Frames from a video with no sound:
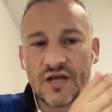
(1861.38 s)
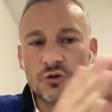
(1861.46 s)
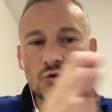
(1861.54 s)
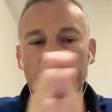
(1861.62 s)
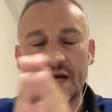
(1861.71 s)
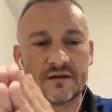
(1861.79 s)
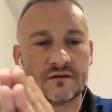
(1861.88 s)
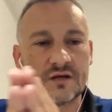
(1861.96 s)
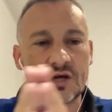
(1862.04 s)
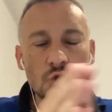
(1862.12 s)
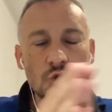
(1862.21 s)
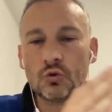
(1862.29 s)
you
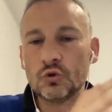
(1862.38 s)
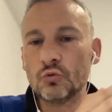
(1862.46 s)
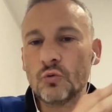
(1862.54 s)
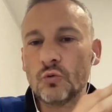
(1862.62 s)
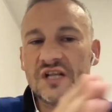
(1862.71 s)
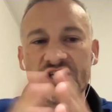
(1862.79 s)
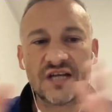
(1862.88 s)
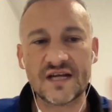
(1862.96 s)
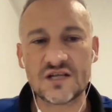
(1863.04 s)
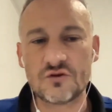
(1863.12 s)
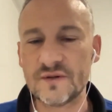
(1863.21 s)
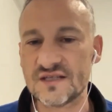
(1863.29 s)
will
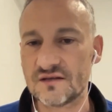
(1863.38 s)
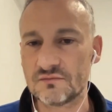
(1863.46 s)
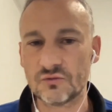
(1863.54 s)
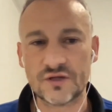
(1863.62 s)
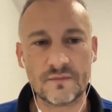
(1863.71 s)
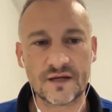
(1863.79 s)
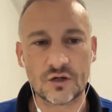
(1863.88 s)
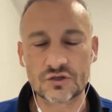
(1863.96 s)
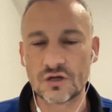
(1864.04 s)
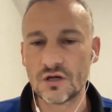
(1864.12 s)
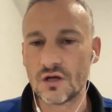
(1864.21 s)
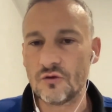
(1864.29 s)
change the business model, because
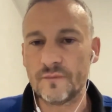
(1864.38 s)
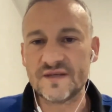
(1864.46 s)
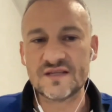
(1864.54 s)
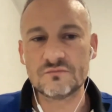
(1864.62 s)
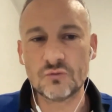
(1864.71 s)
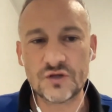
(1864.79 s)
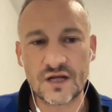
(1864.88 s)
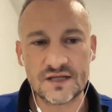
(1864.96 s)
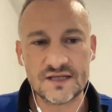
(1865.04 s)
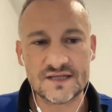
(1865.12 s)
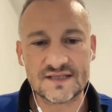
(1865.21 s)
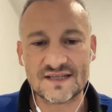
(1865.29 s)
the business model
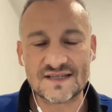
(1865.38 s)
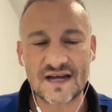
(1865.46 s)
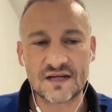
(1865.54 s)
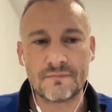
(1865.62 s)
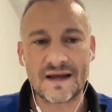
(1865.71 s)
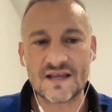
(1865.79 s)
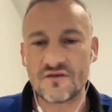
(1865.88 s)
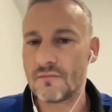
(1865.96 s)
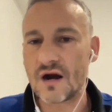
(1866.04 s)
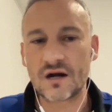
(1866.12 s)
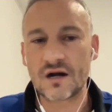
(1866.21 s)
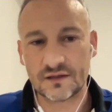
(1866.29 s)
is designed by the
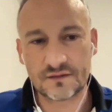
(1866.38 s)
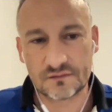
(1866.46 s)
market.